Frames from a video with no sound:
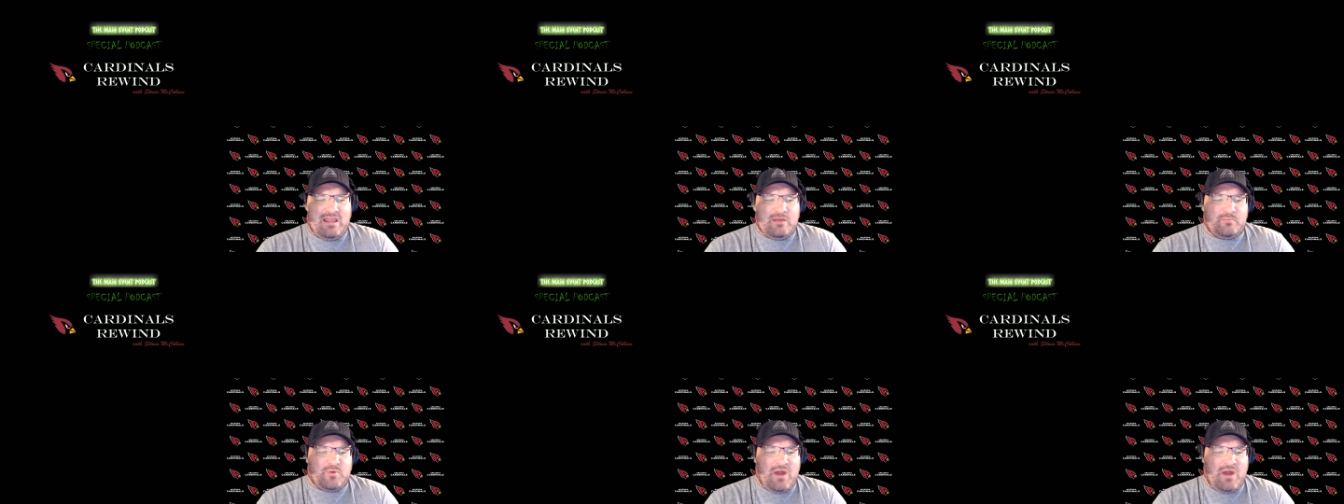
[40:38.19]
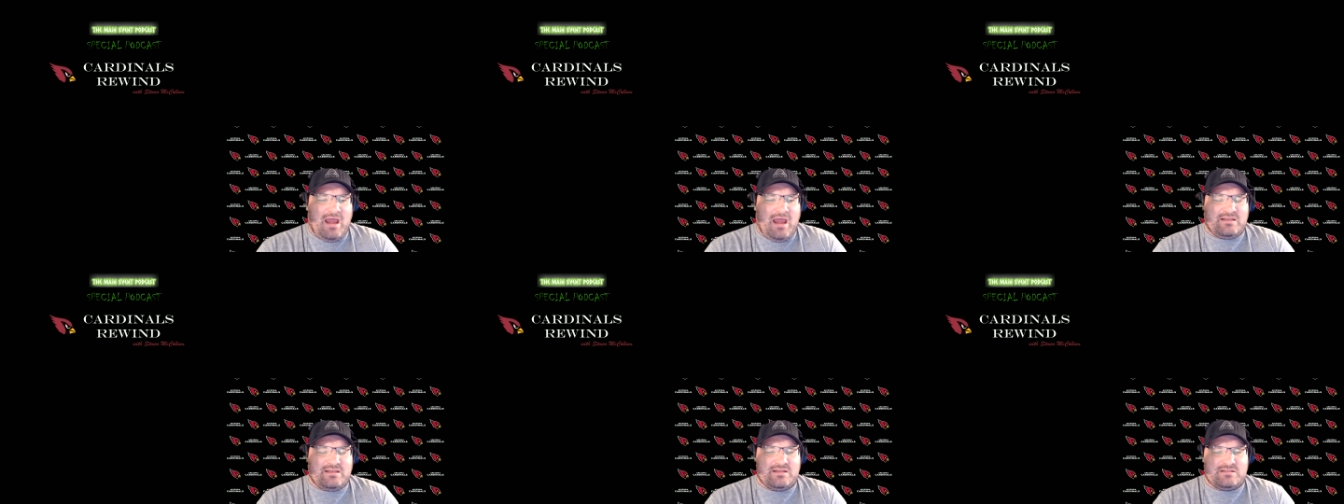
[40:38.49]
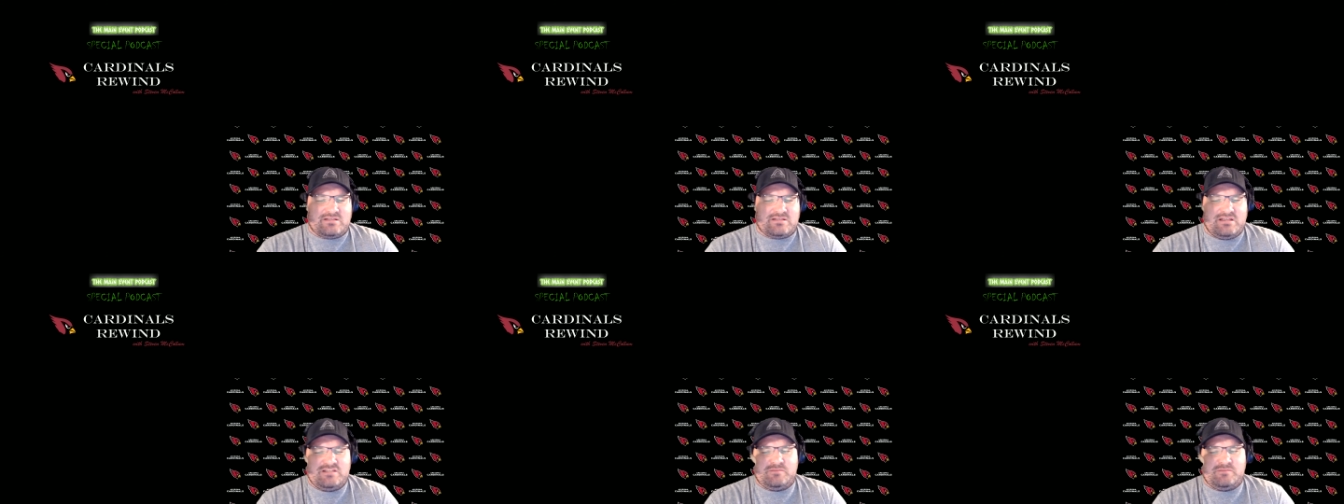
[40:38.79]
at practice
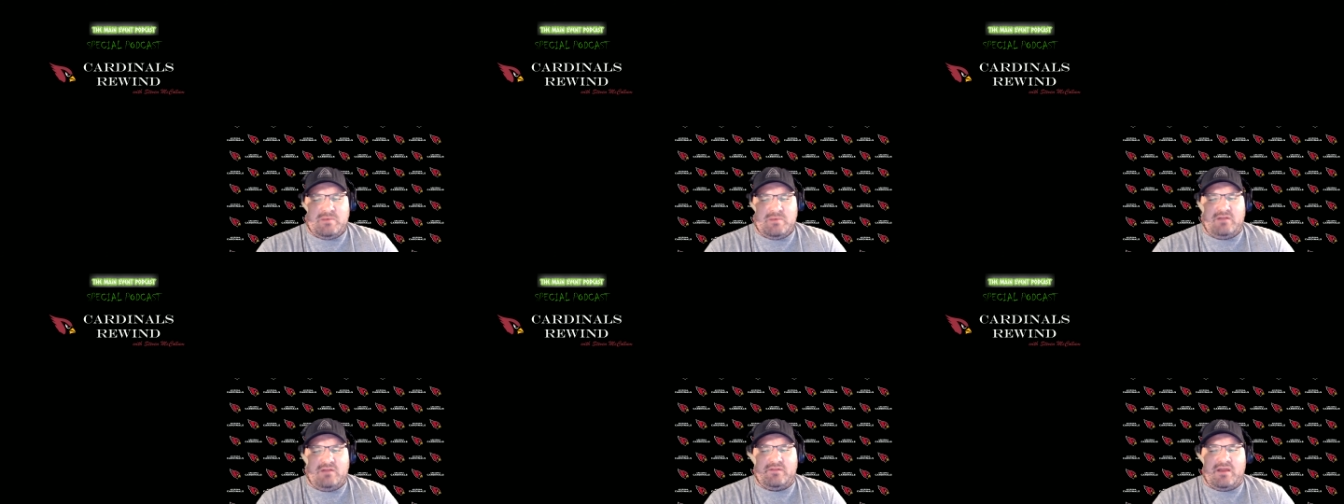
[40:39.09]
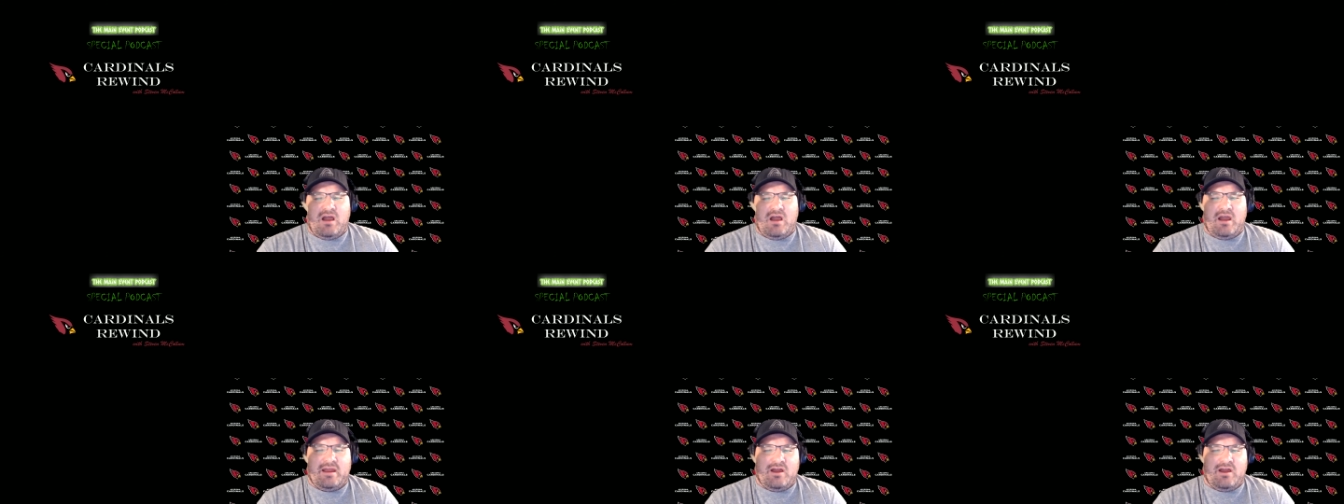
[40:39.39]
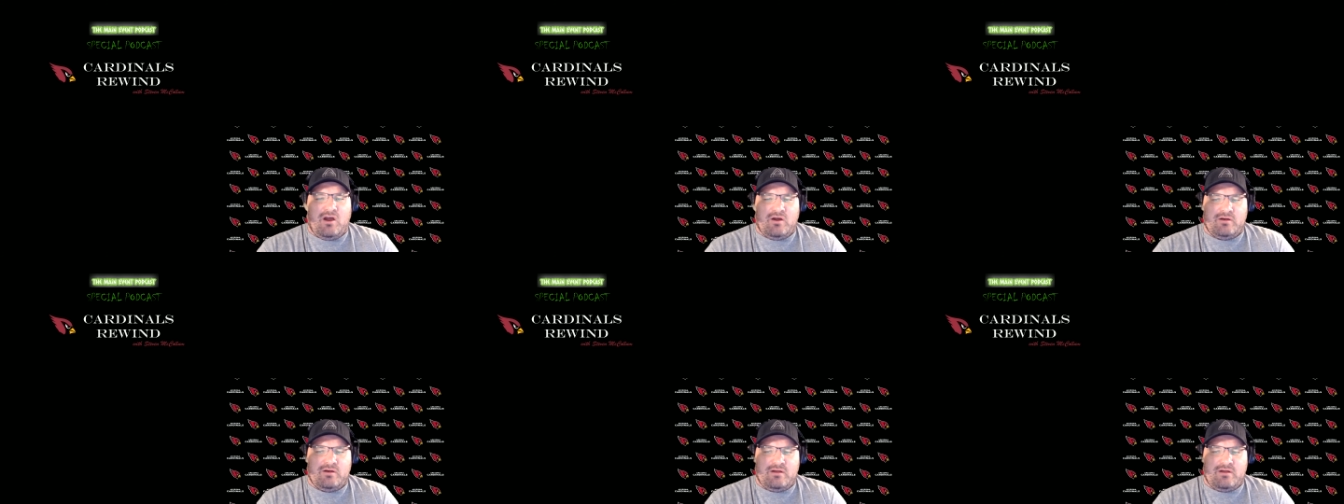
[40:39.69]
because he's been on the I
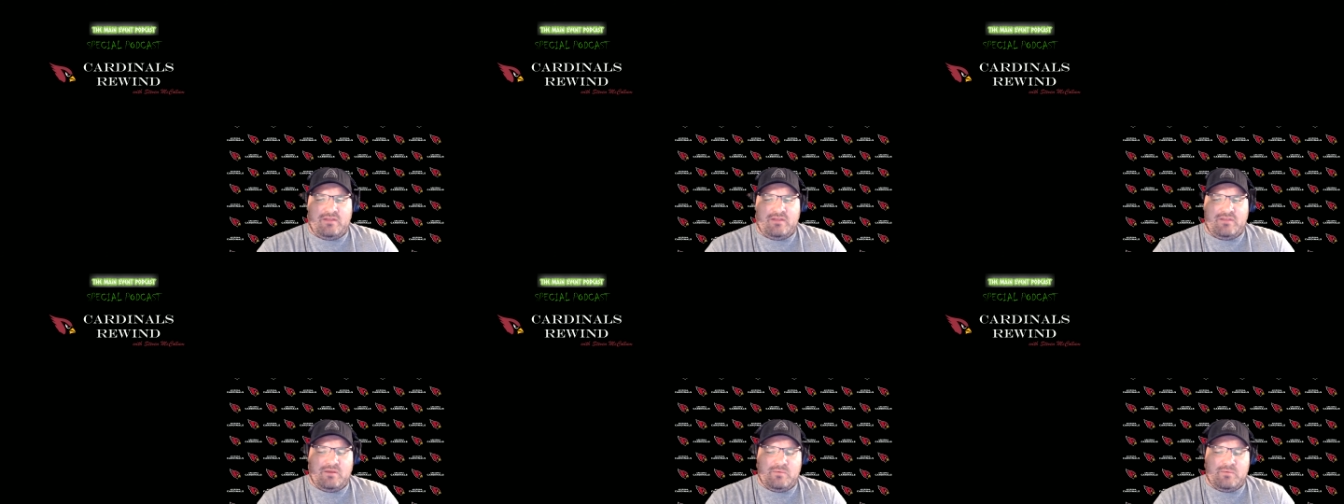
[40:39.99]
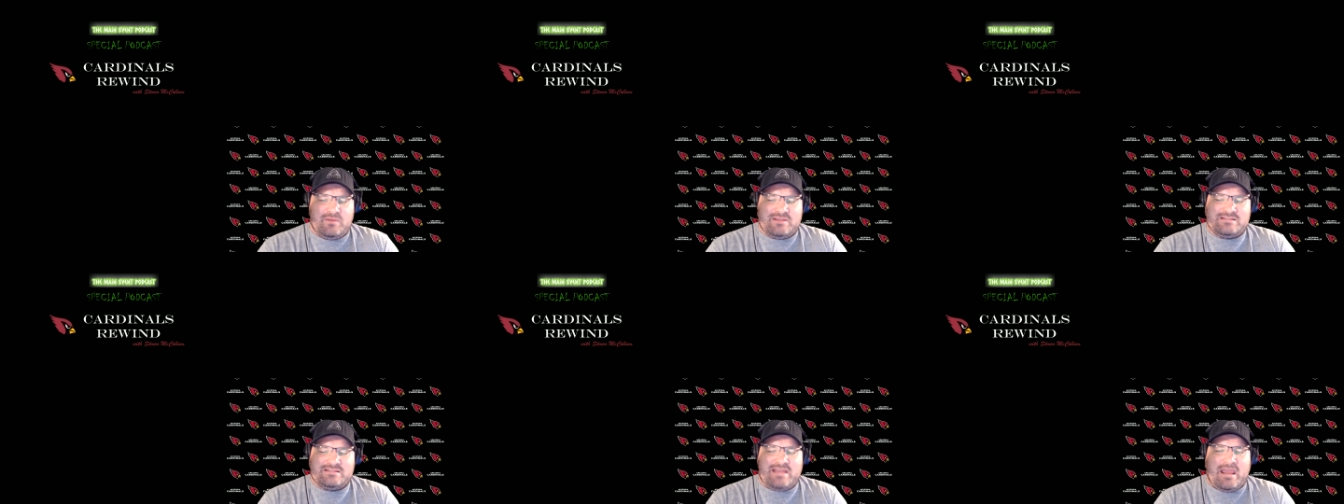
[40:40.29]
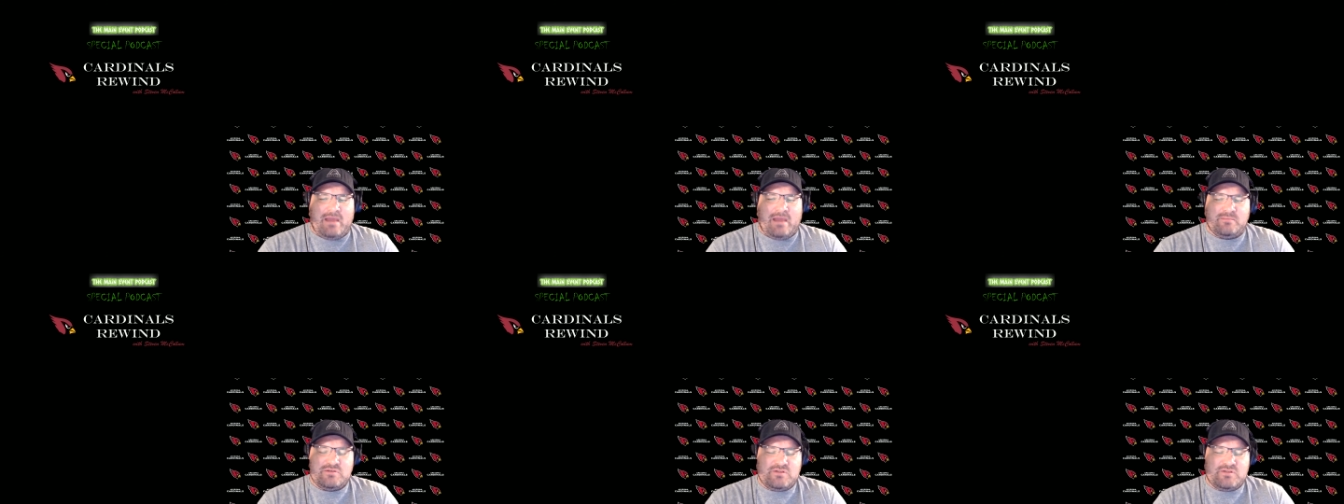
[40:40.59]
R, I think, with his
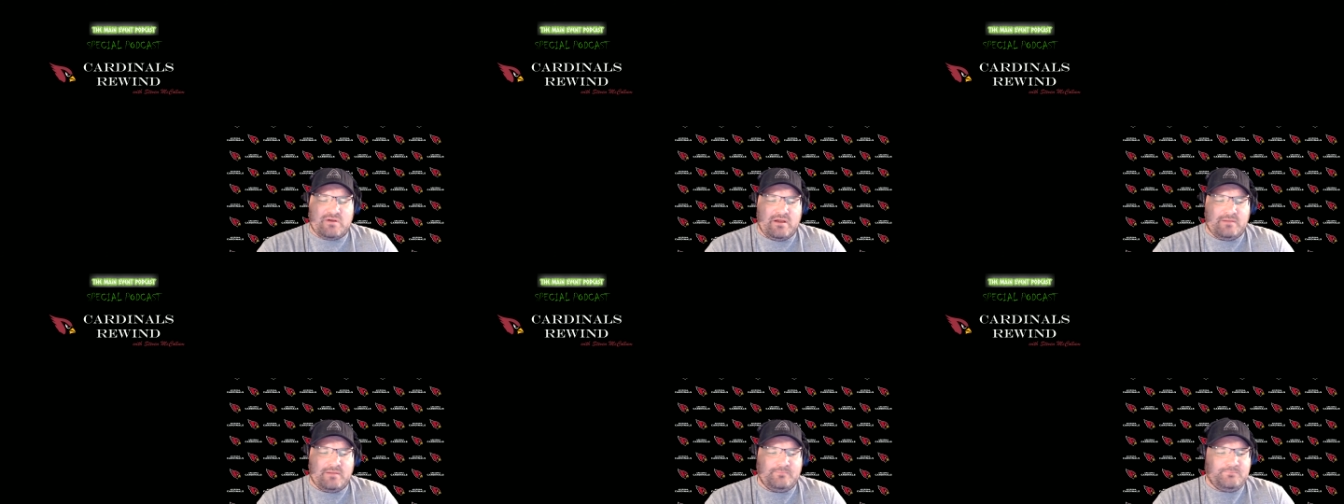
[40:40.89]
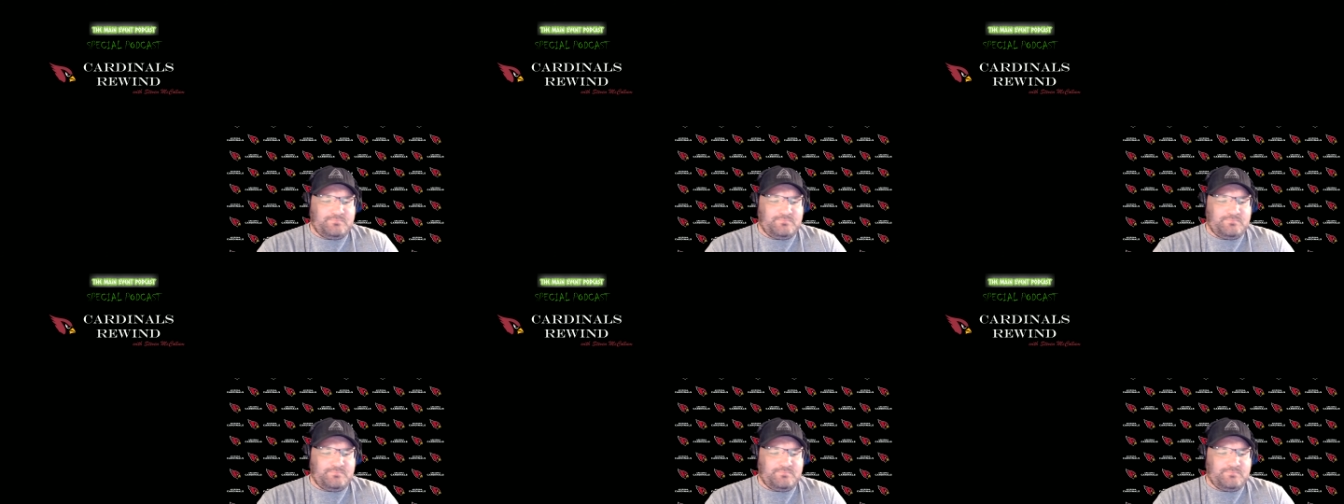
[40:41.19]
hamstring.